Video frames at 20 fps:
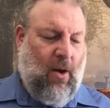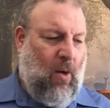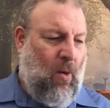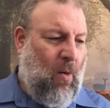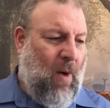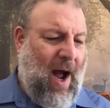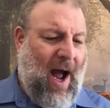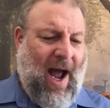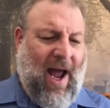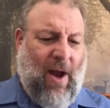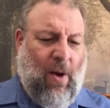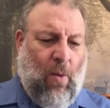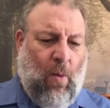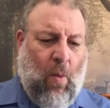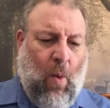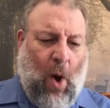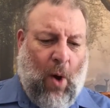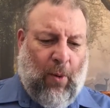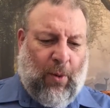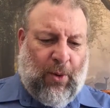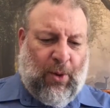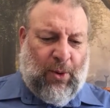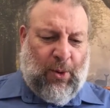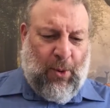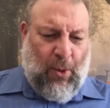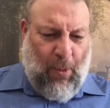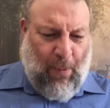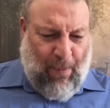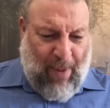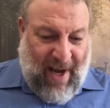Why won't
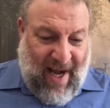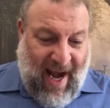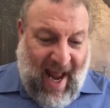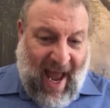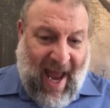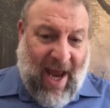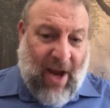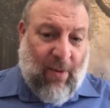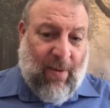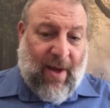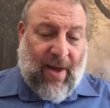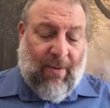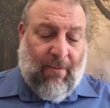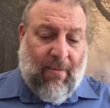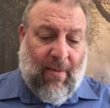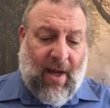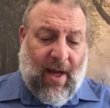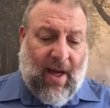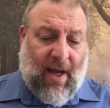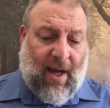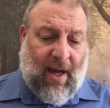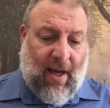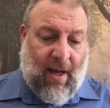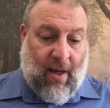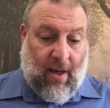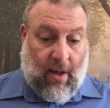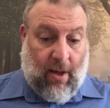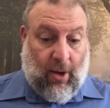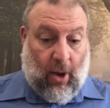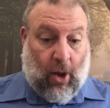you play with me?
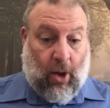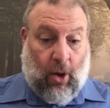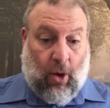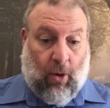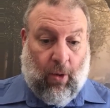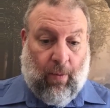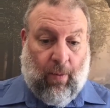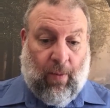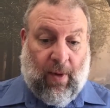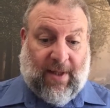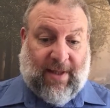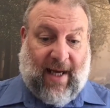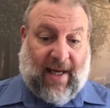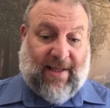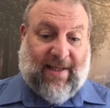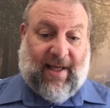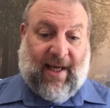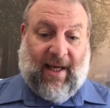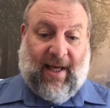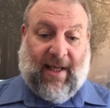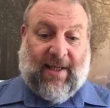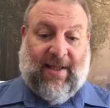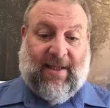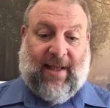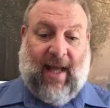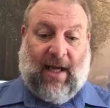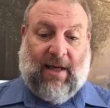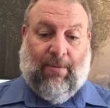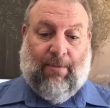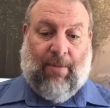The cub was asking its
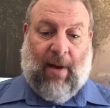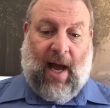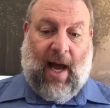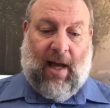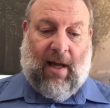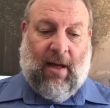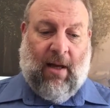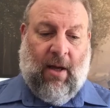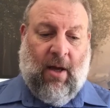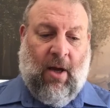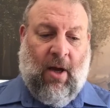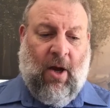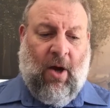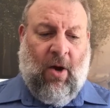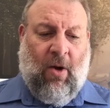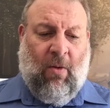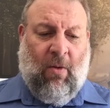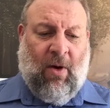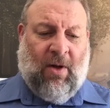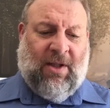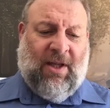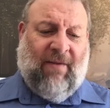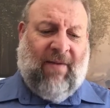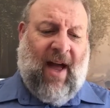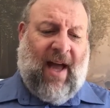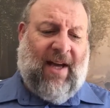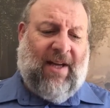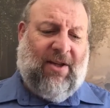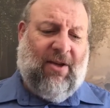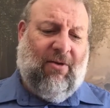dead pack. What have
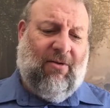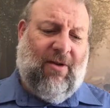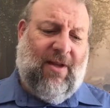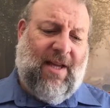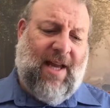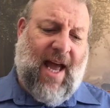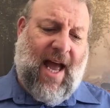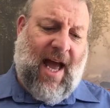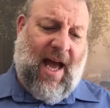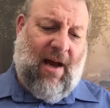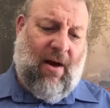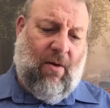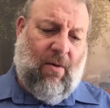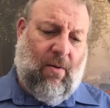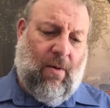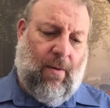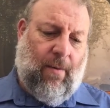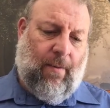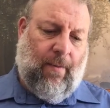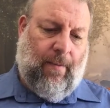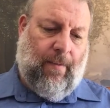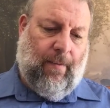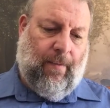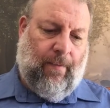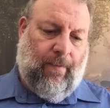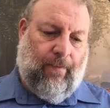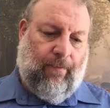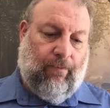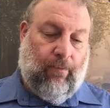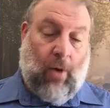I done now?
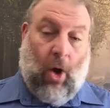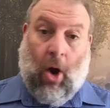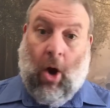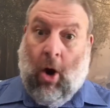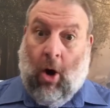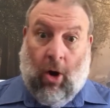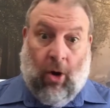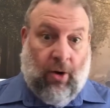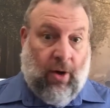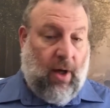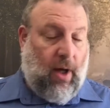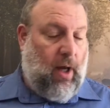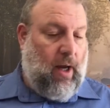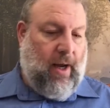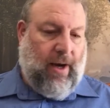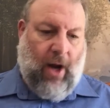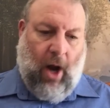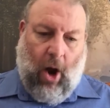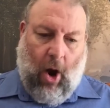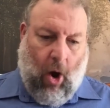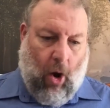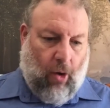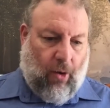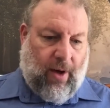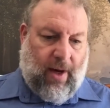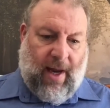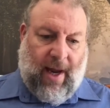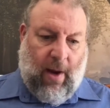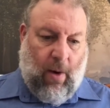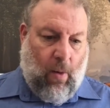On and on
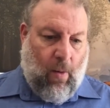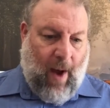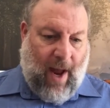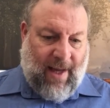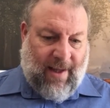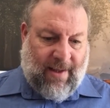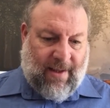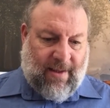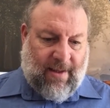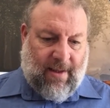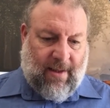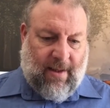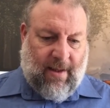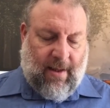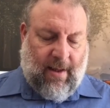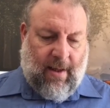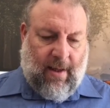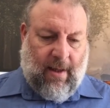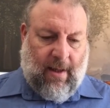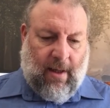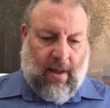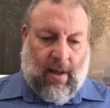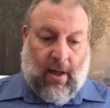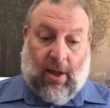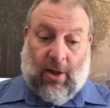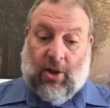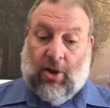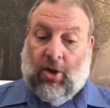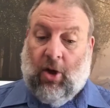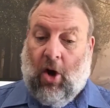it went.
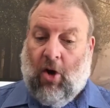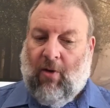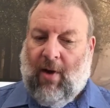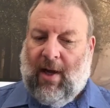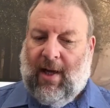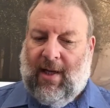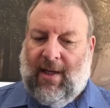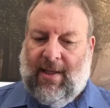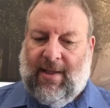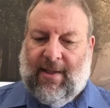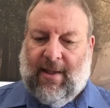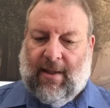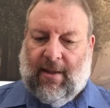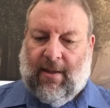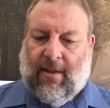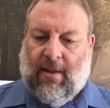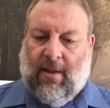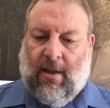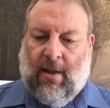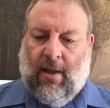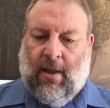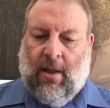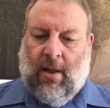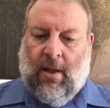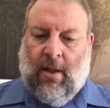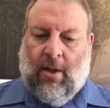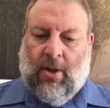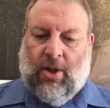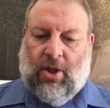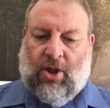As Torak listened,
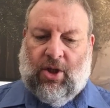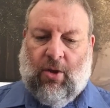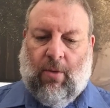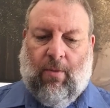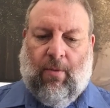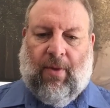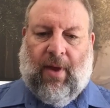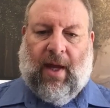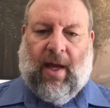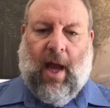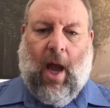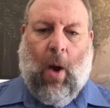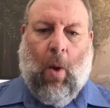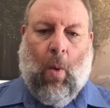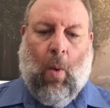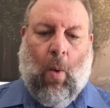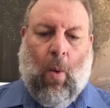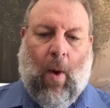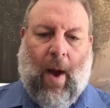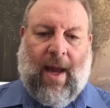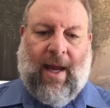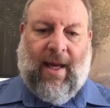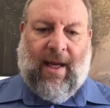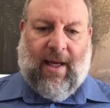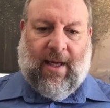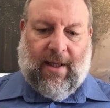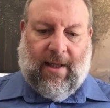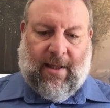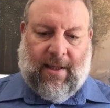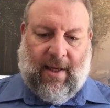something
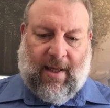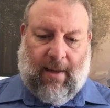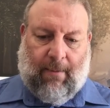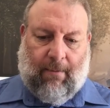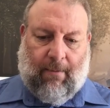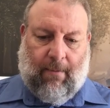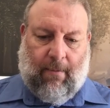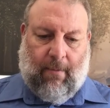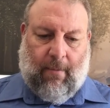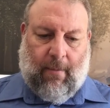awakened in him.